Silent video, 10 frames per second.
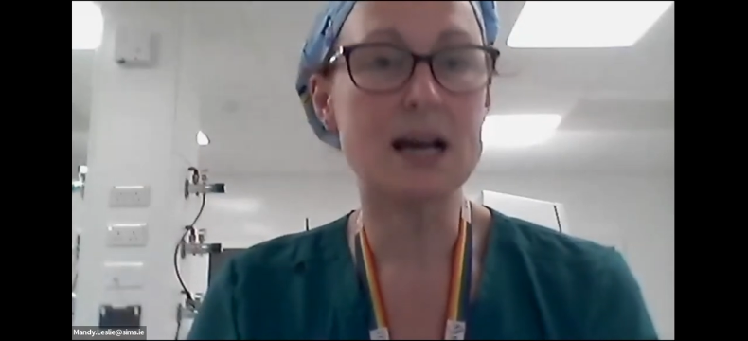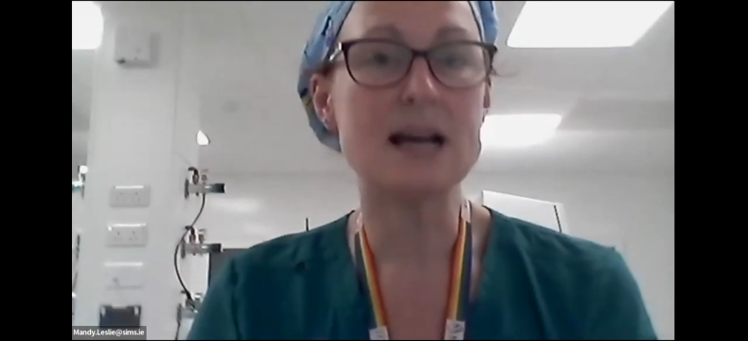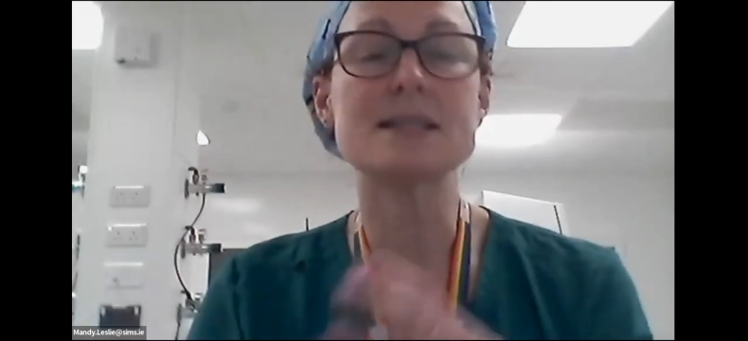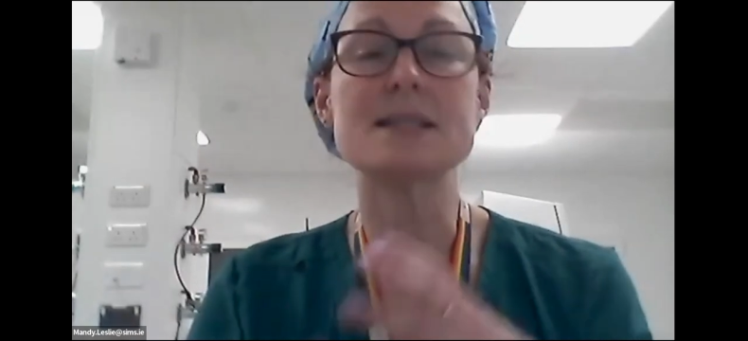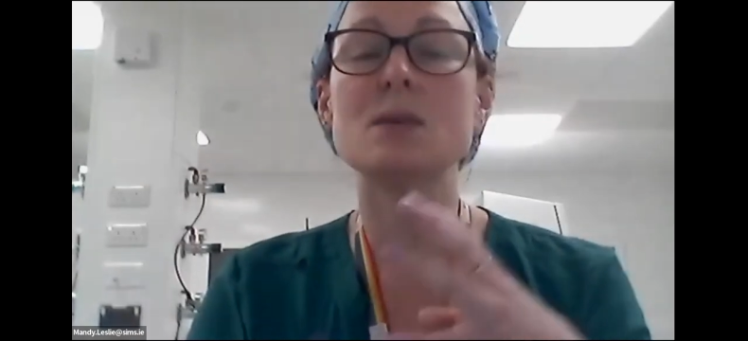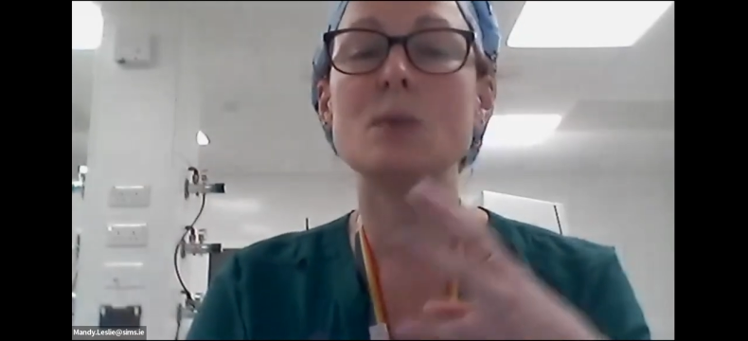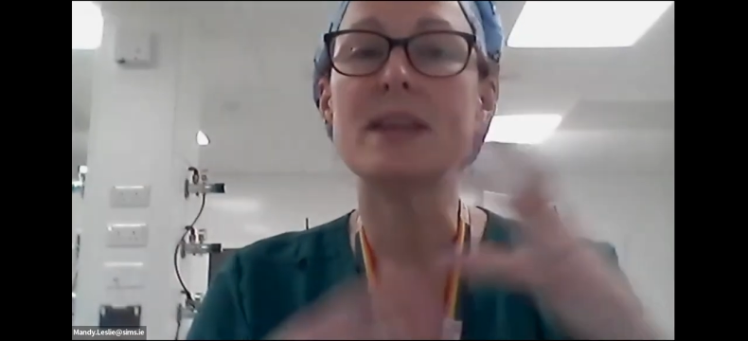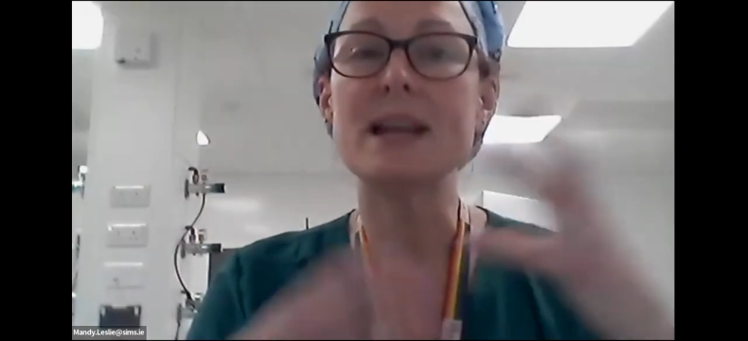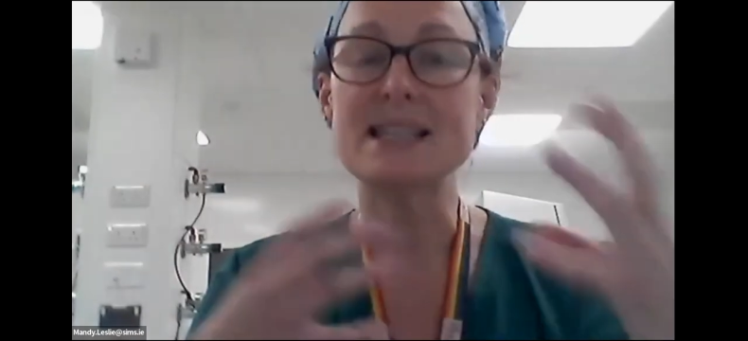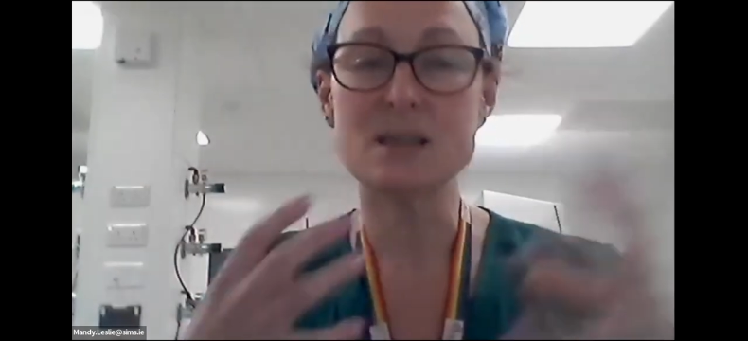the nicest, the one
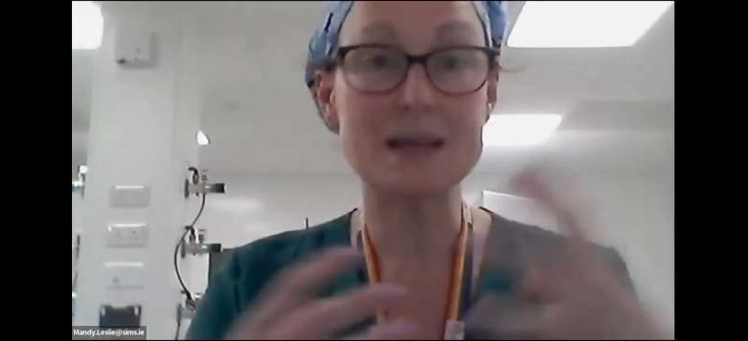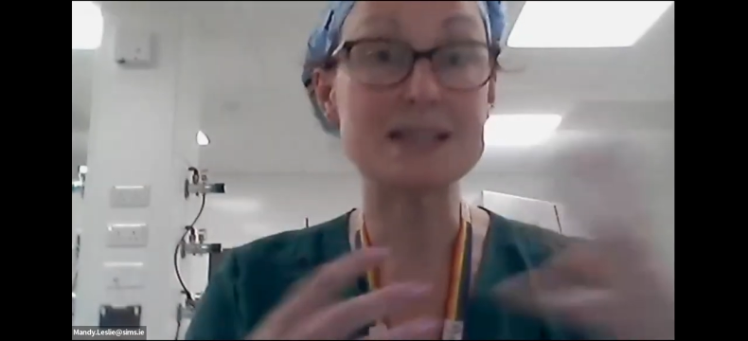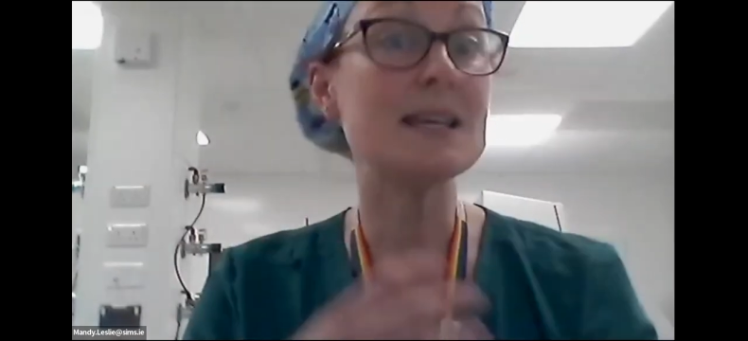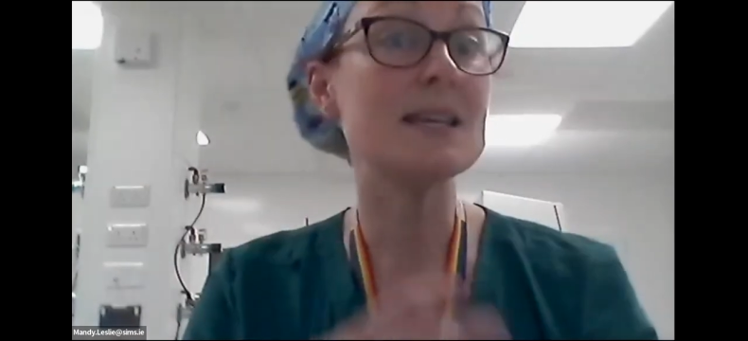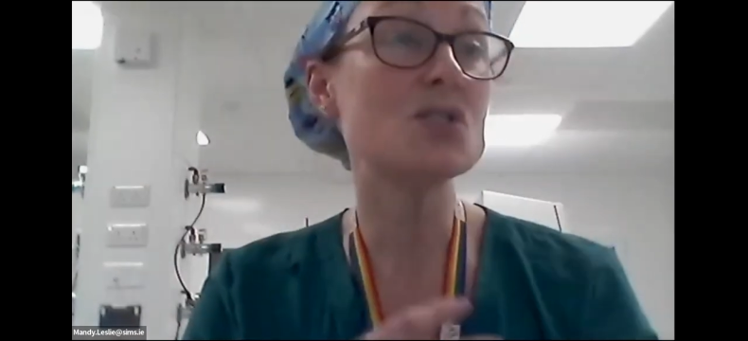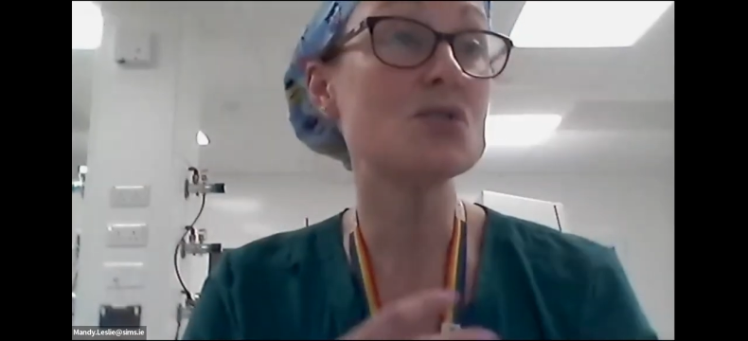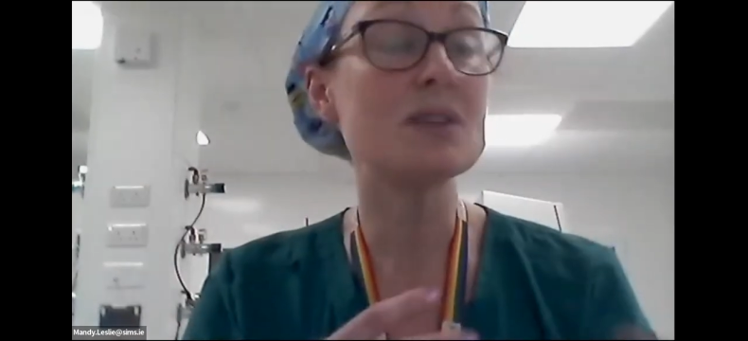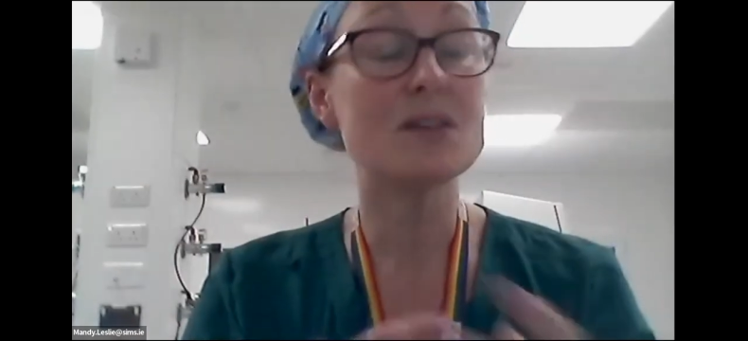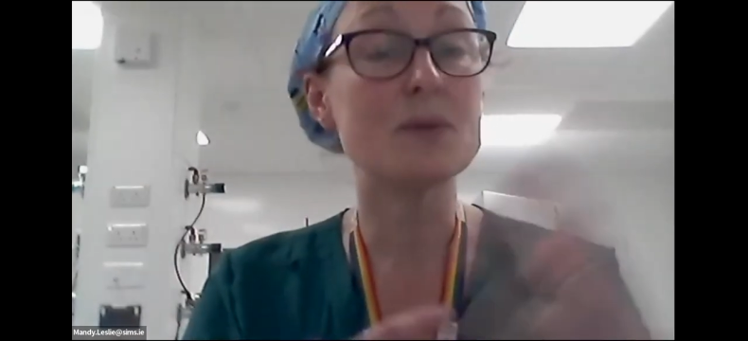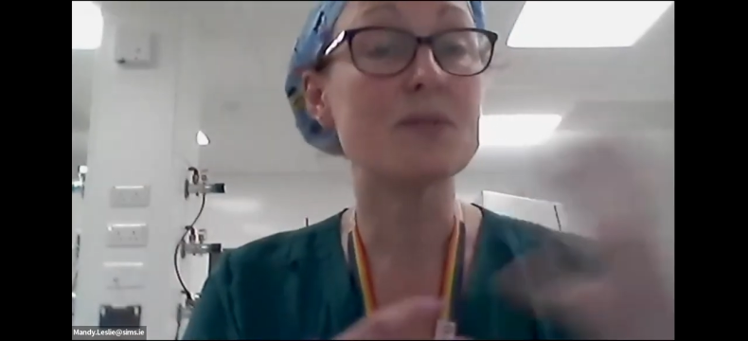that has the best
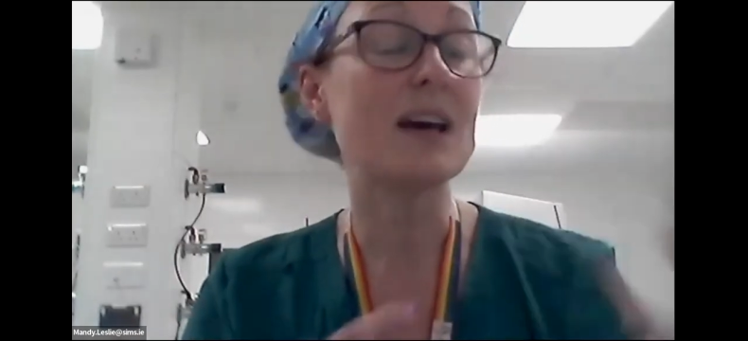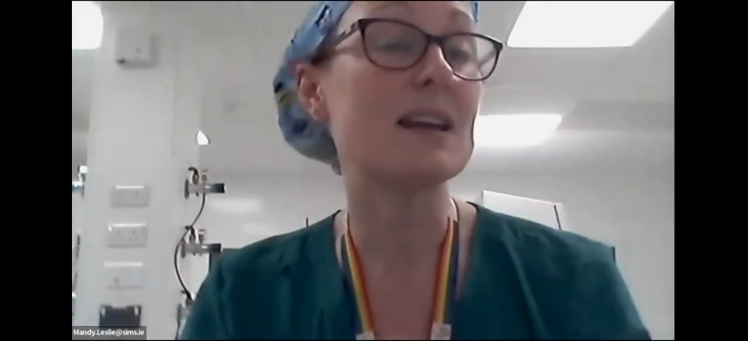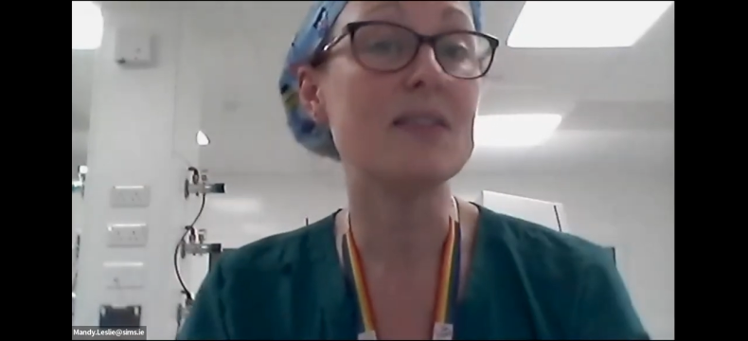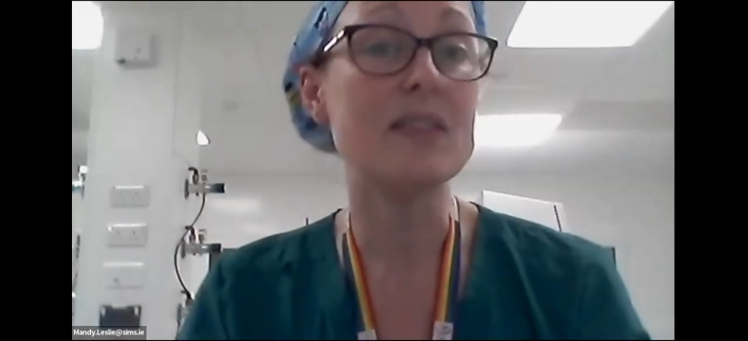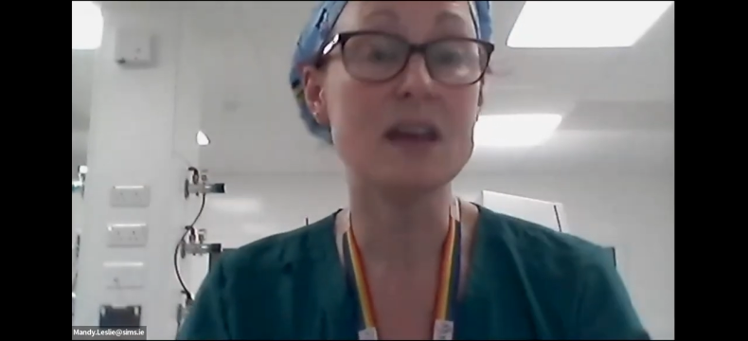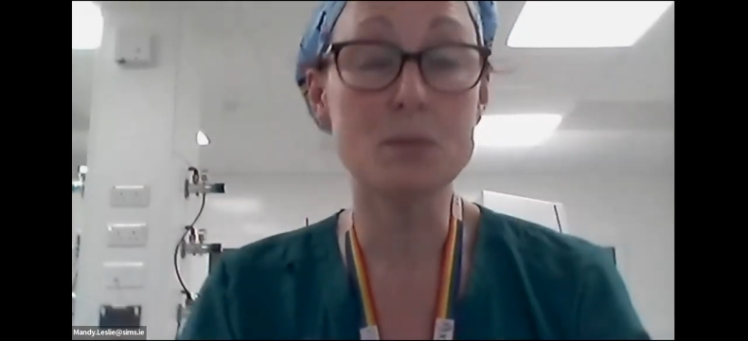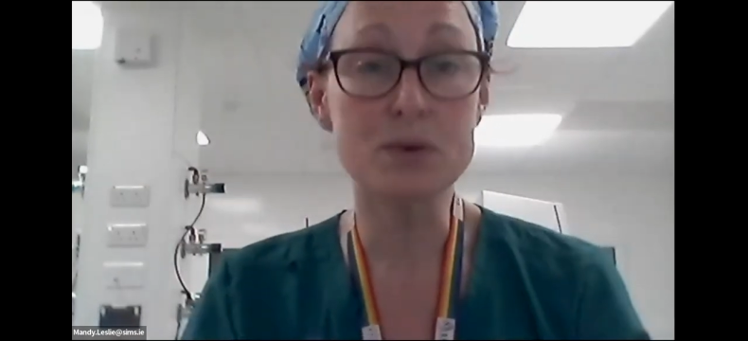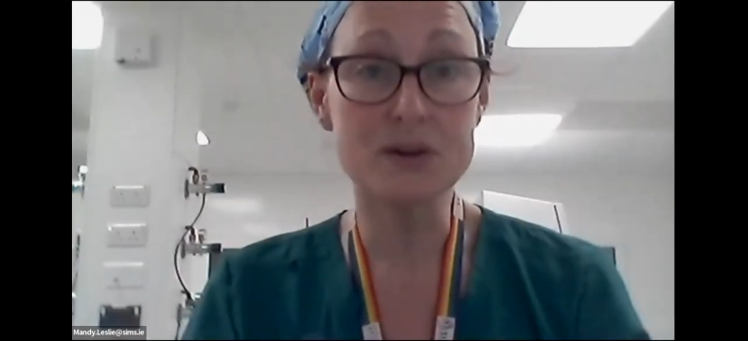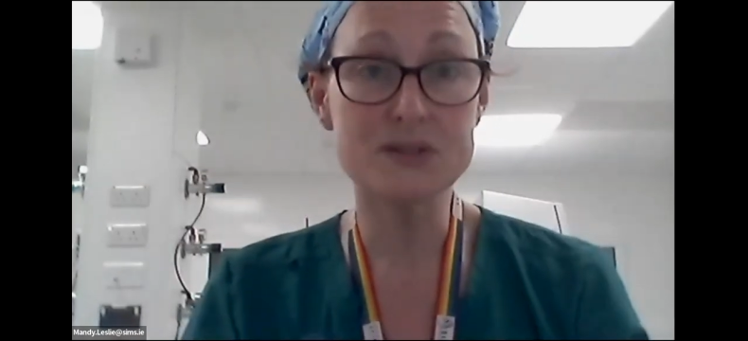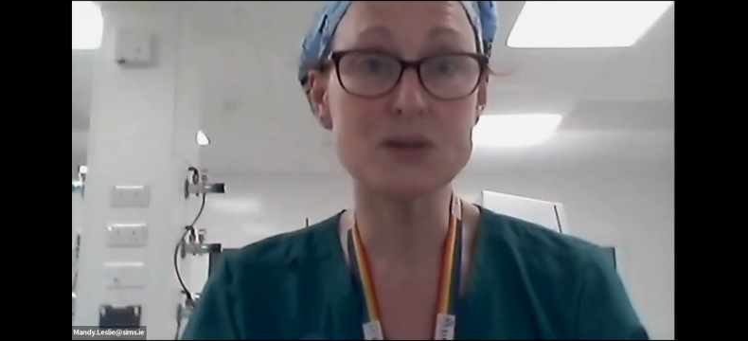history if we've had it in the
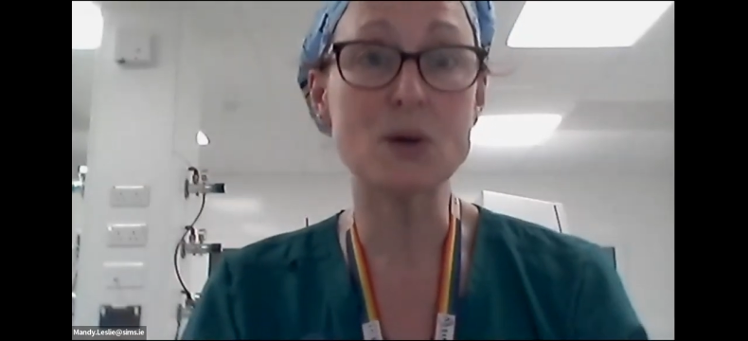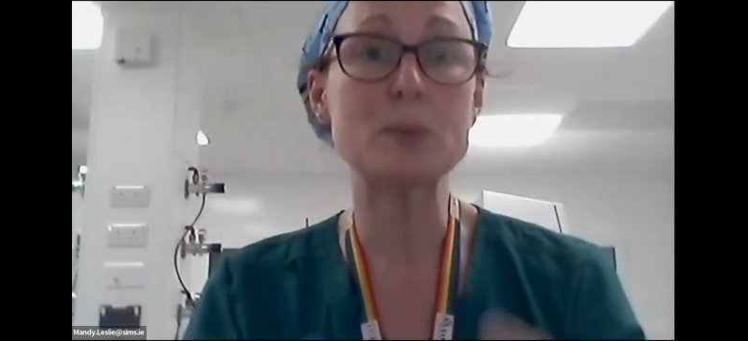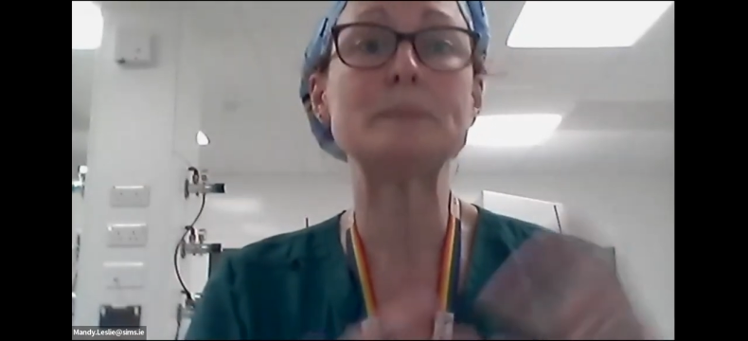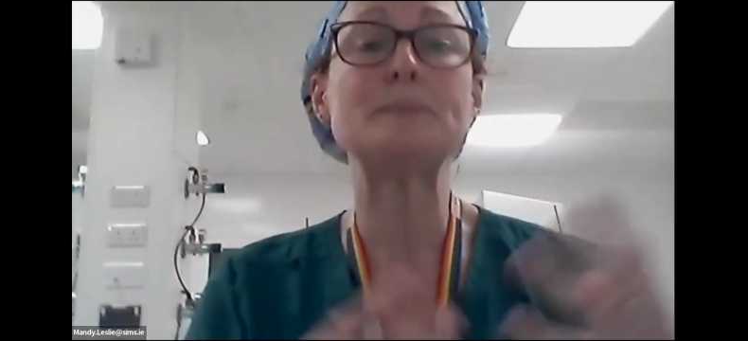embryoscope.